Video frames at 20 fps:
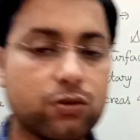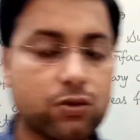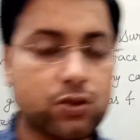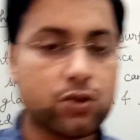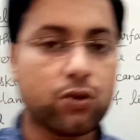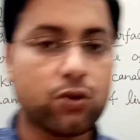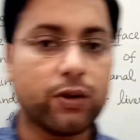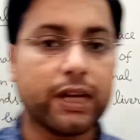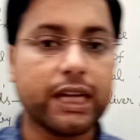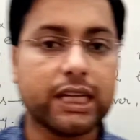
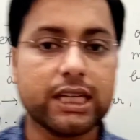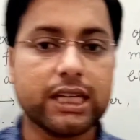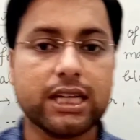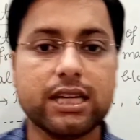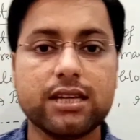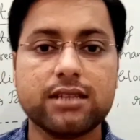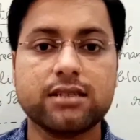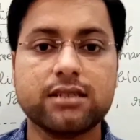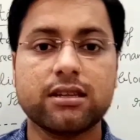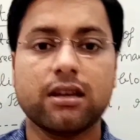So it
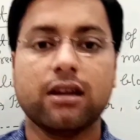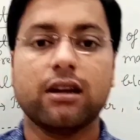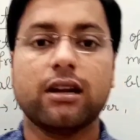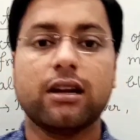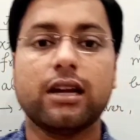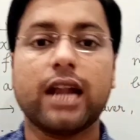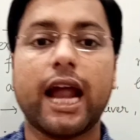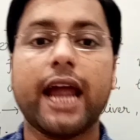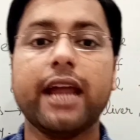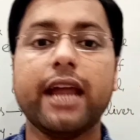is
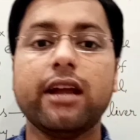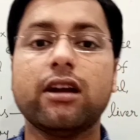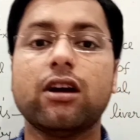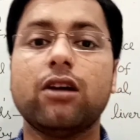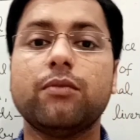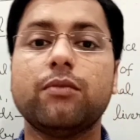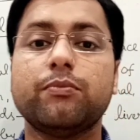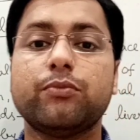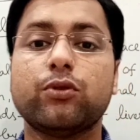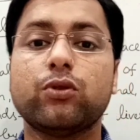like
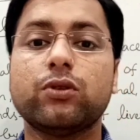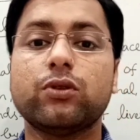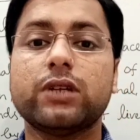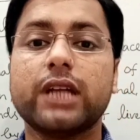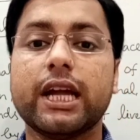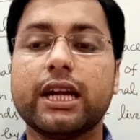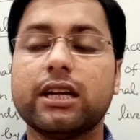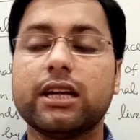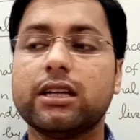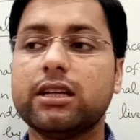a
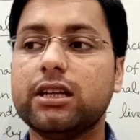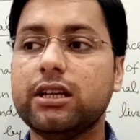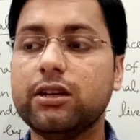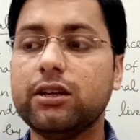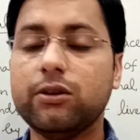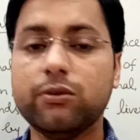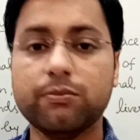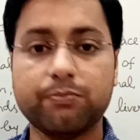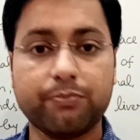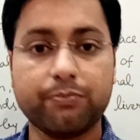
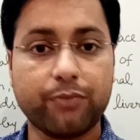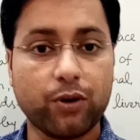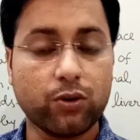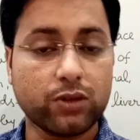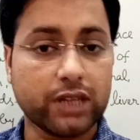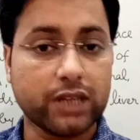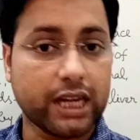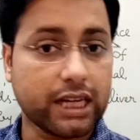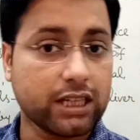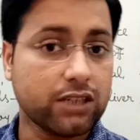
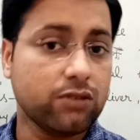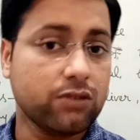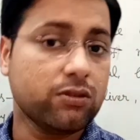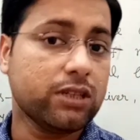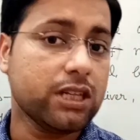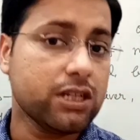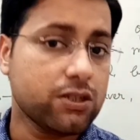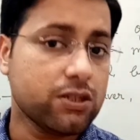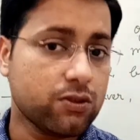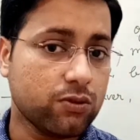protective
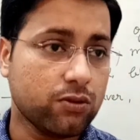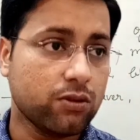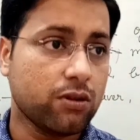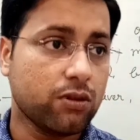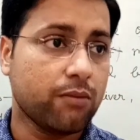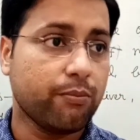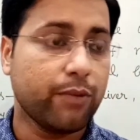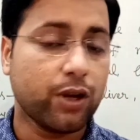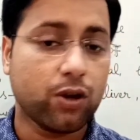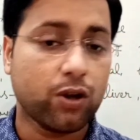
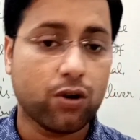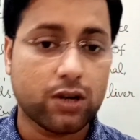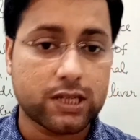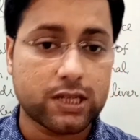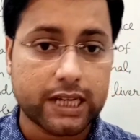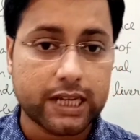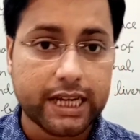tissue because